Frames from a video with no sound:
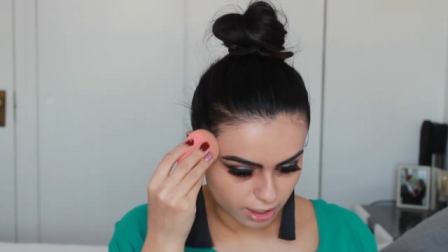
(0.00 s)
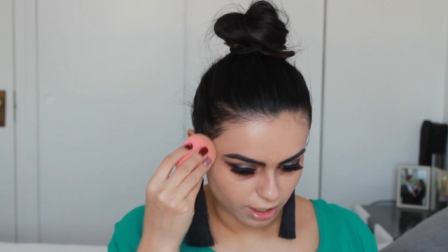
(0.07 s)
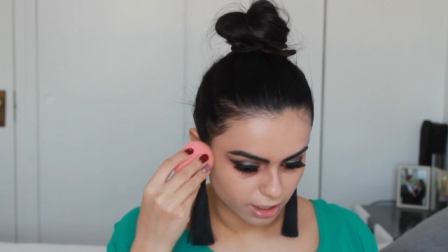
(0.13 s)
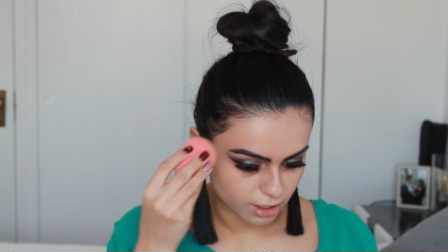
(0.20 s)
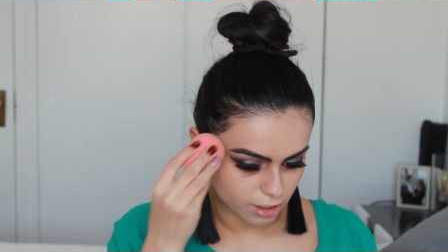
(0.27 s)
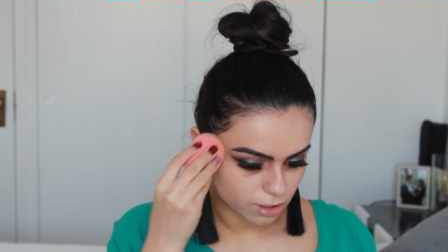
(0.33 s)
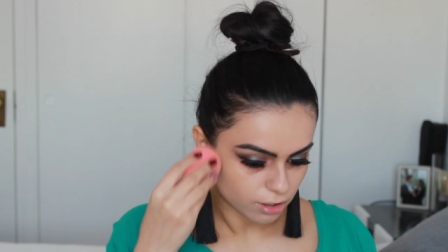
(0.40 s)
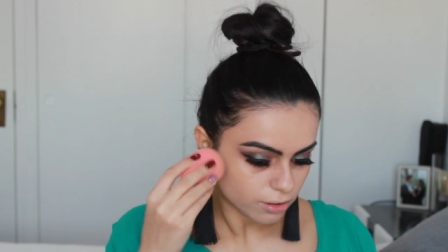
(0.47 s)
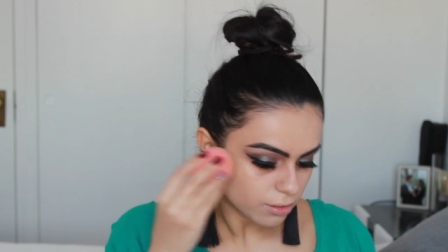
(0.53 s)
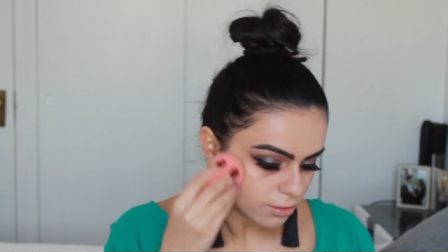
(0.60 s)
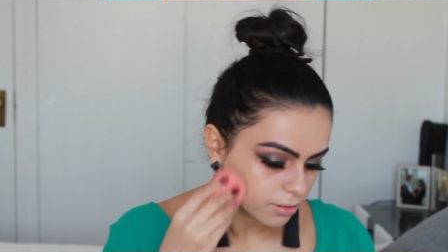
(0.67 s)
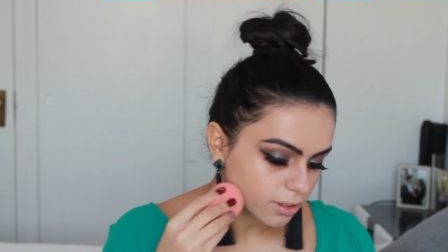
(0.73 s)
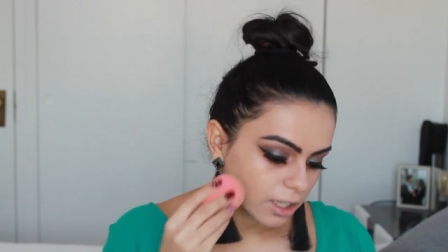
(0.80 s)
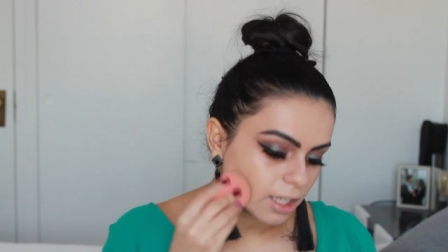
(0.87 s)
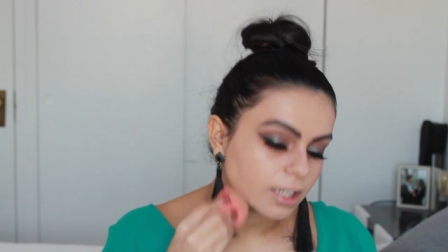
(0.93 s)
and I don't
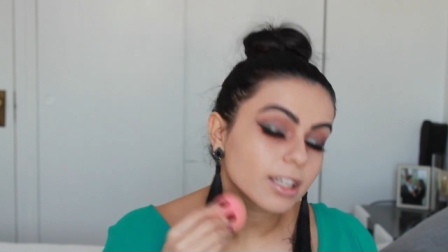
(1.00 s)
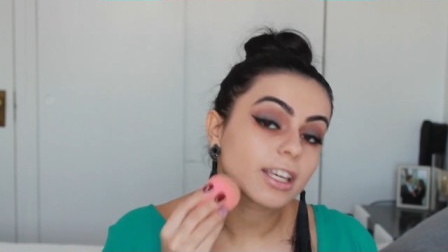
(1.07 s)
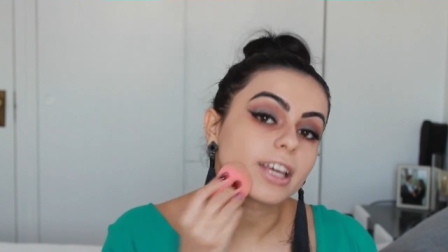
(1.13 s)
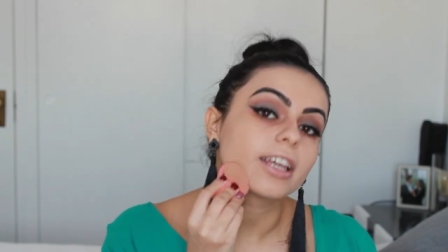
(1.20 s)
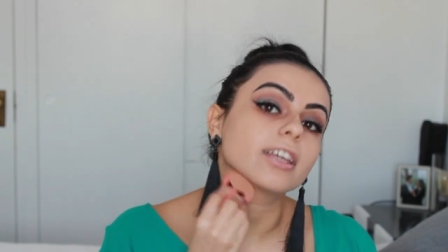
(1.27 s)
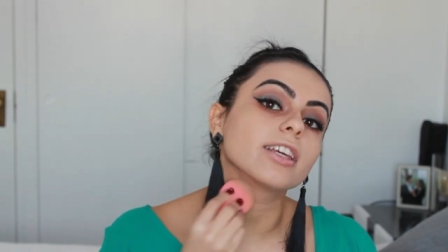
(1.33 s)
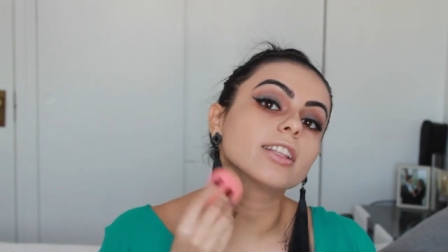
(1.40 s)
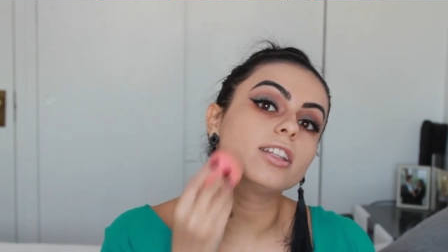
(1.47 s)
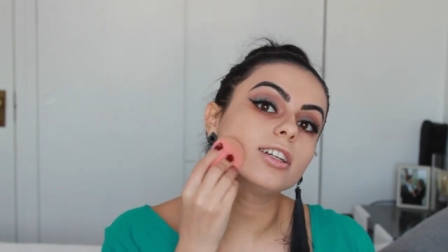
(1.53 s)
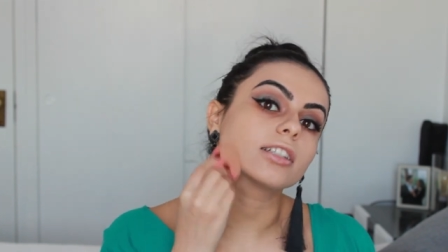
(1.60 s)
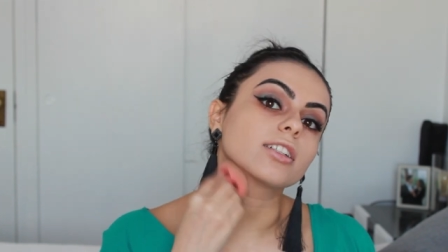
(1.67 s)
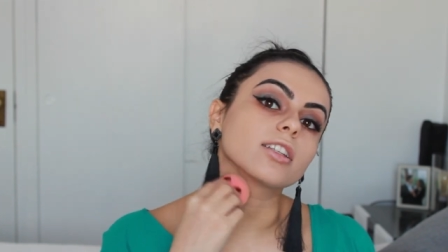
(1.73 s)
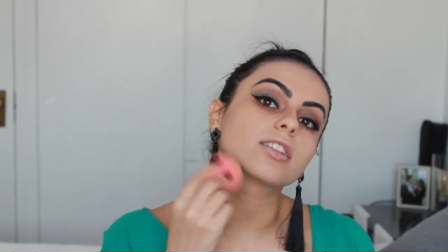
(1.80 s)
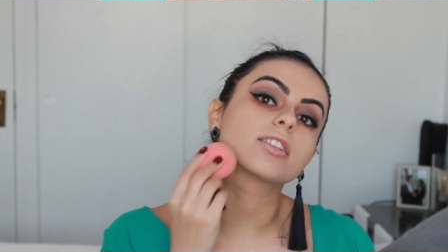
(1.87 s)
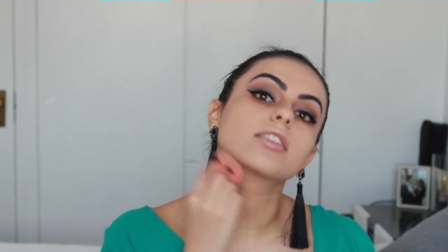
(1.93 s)
like cakey
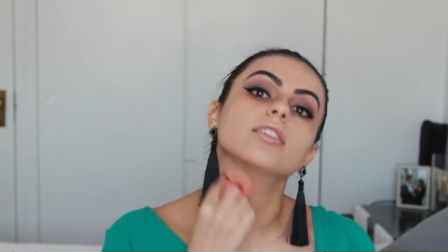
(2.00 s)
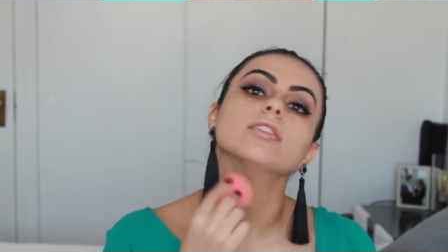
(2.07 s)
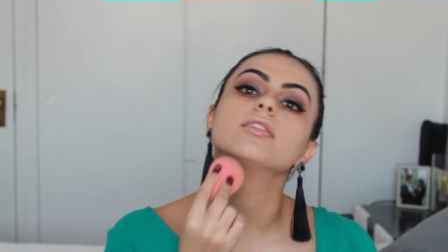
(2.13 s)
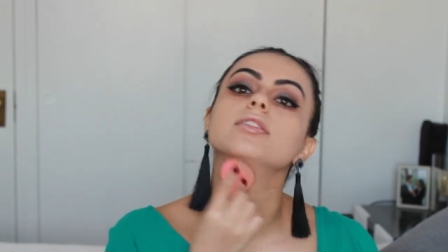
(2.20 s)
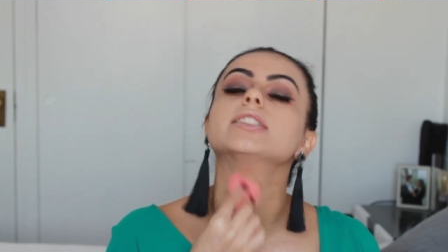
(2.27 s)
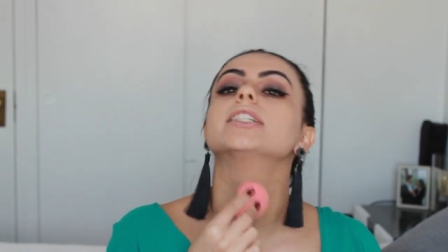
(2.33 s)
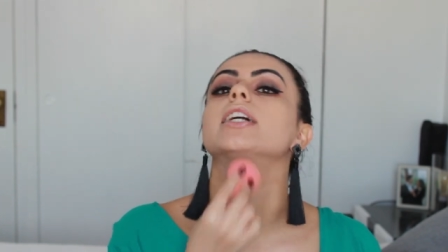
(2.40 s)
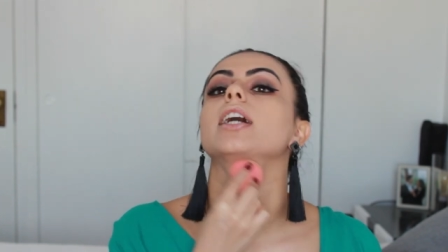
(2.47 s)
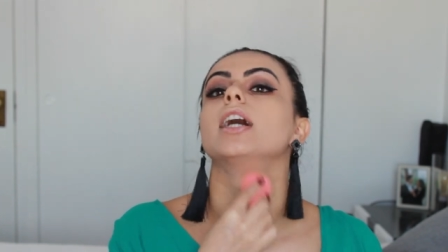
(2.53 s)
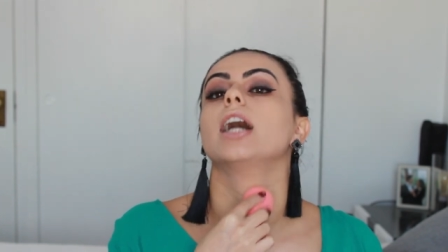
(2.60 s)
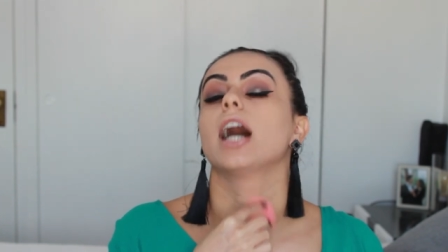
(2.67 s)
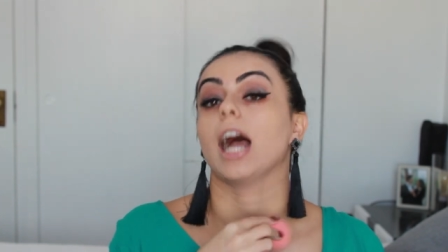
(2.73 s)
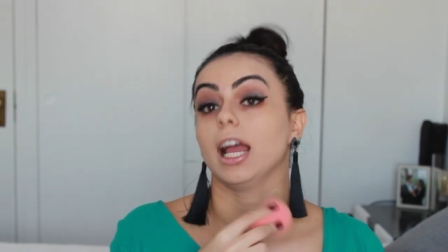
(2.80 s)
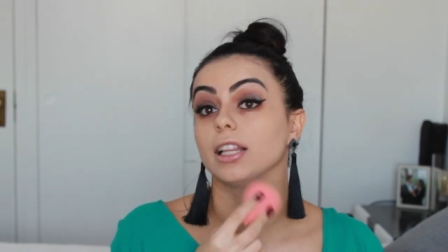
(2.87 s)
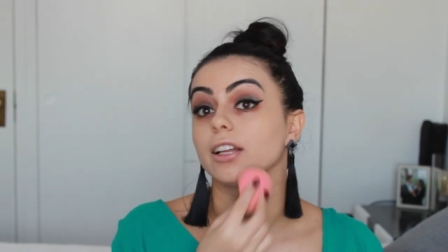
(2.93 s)
looks.
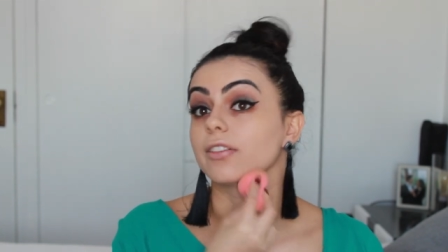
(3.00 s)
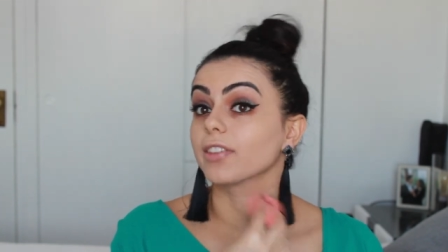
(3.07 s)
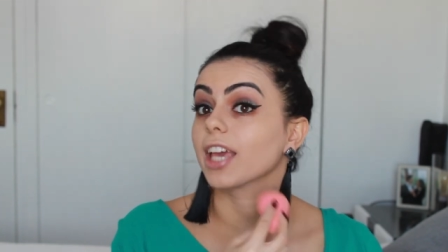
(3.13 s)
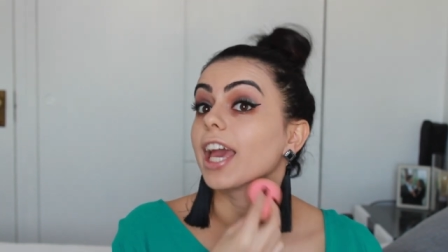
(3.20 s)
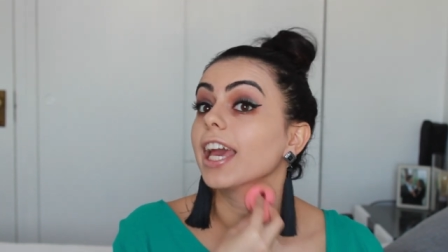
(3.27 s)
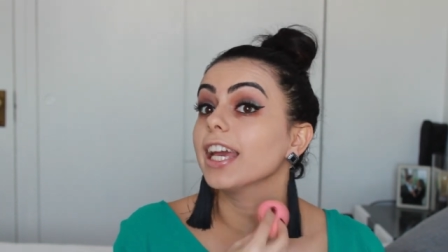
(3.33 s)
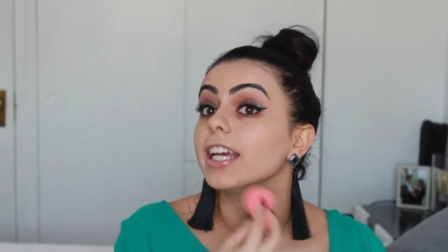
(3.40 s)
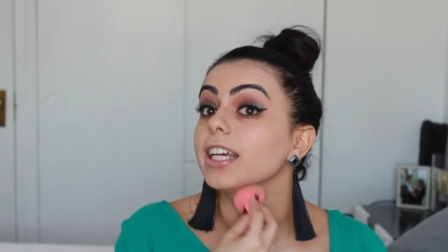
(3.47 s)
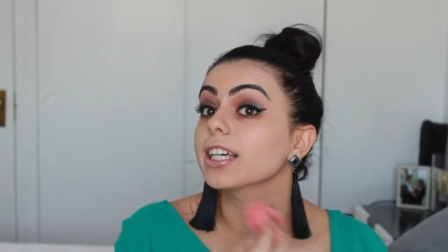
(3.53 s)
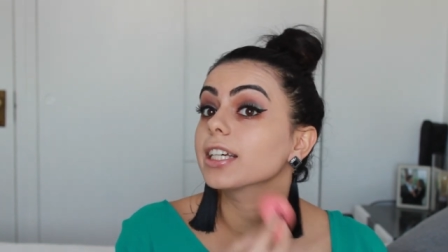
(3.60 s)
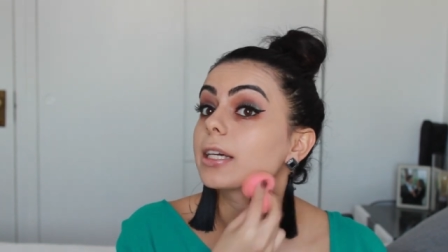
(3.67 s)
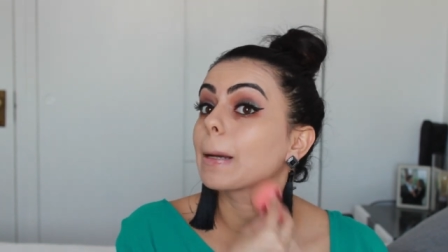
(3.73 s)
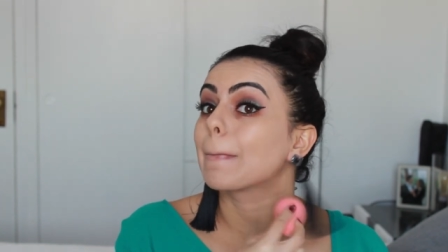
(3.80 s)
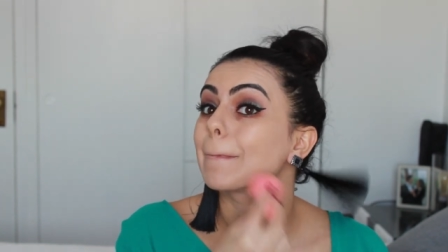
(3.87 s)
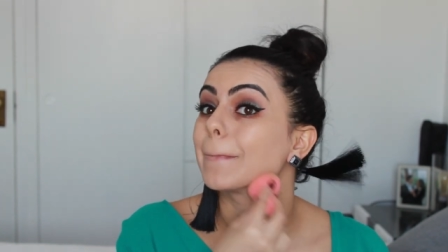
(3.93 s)
I love cake,
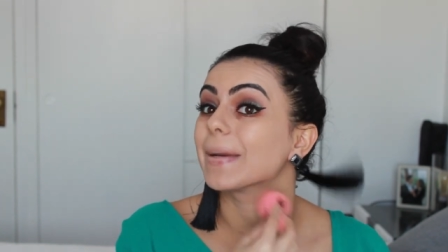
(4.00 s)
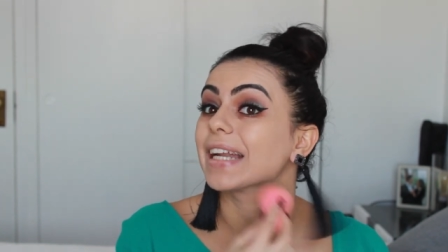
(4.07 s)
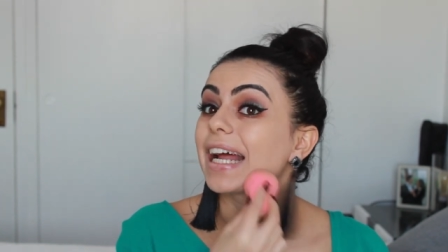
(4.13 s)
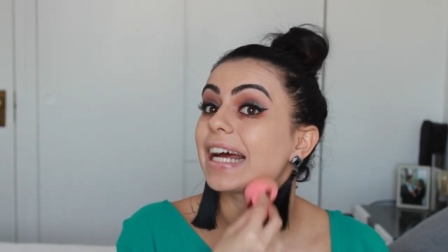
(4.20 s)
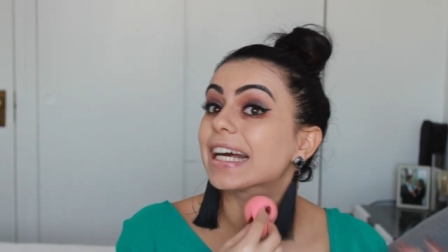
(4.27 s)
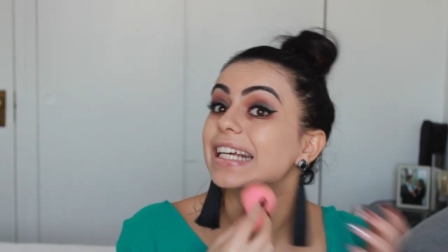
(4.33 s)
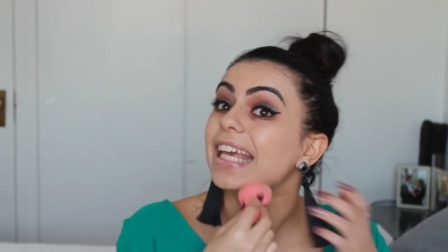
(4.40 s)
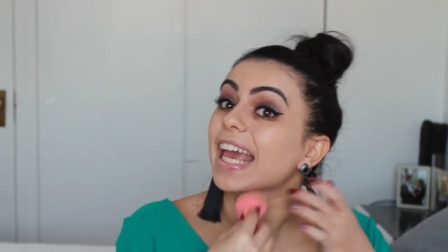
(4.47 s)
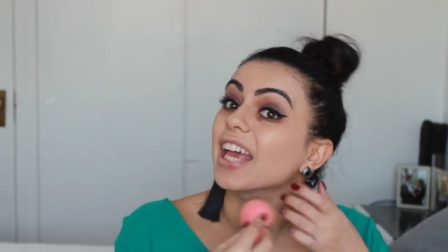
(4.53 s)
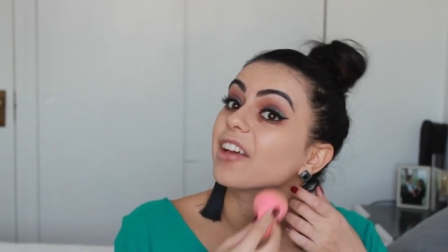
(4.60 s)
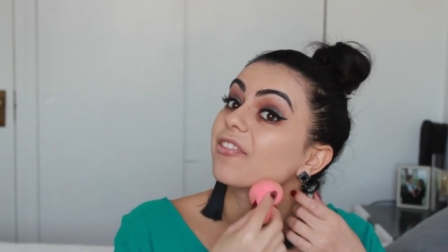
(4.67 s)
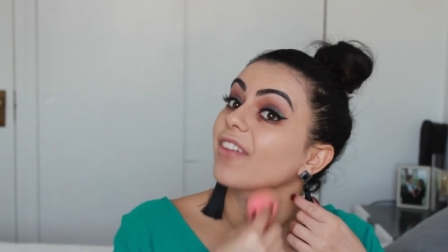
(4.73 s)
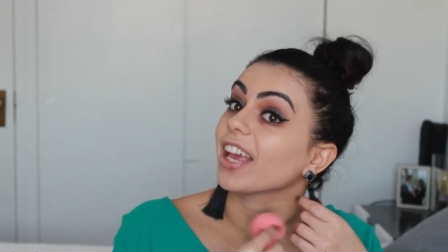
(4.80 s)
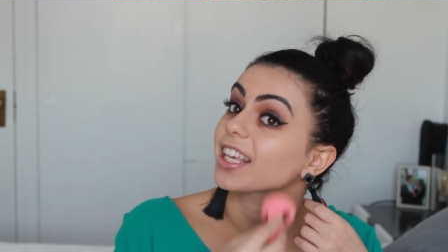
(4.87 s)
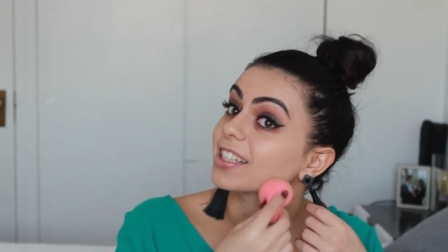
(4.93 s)
but not a cake
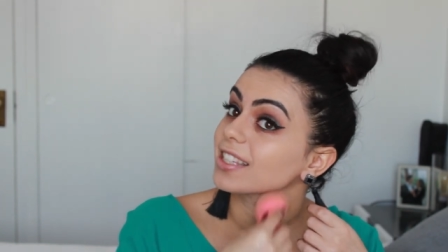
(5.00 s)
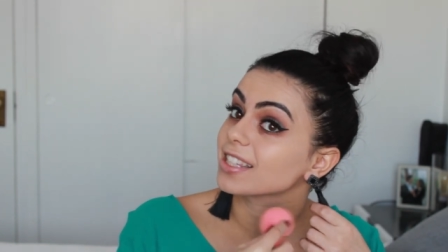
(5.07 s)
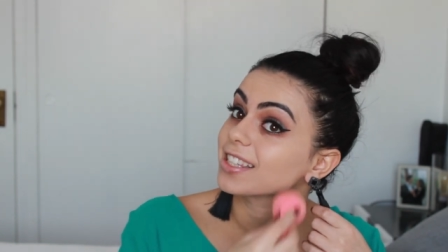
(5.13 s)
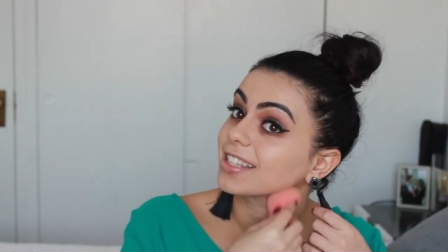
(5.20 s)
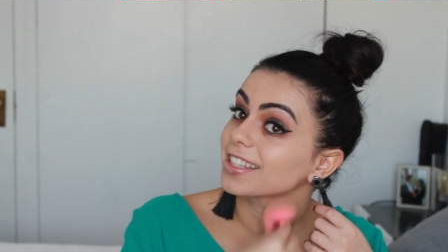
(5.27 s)
face.